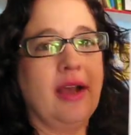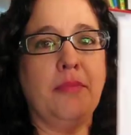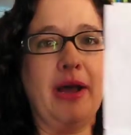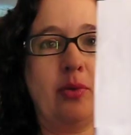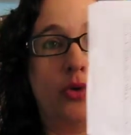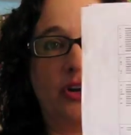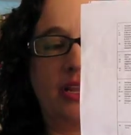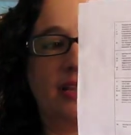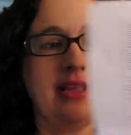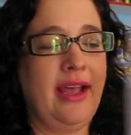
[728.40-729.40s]
my
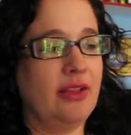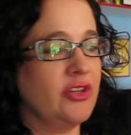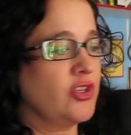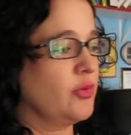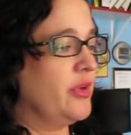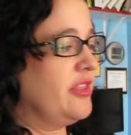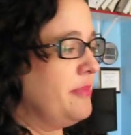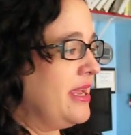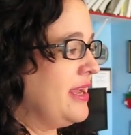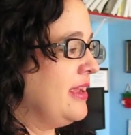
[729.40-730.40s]
work calendar with
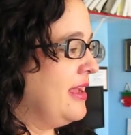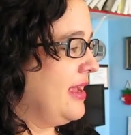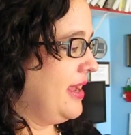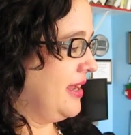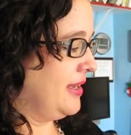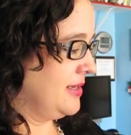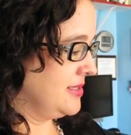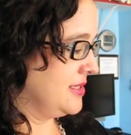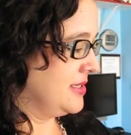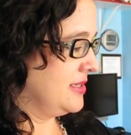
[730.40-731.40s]
me
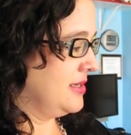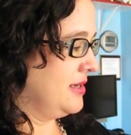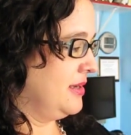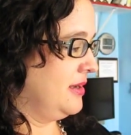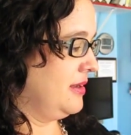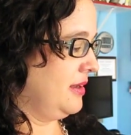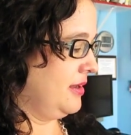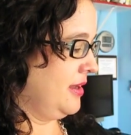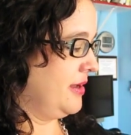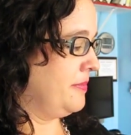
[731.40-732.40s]
and
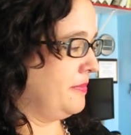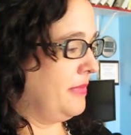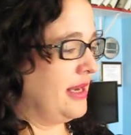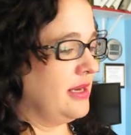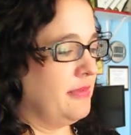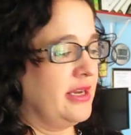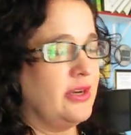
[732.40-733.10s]
um, my, my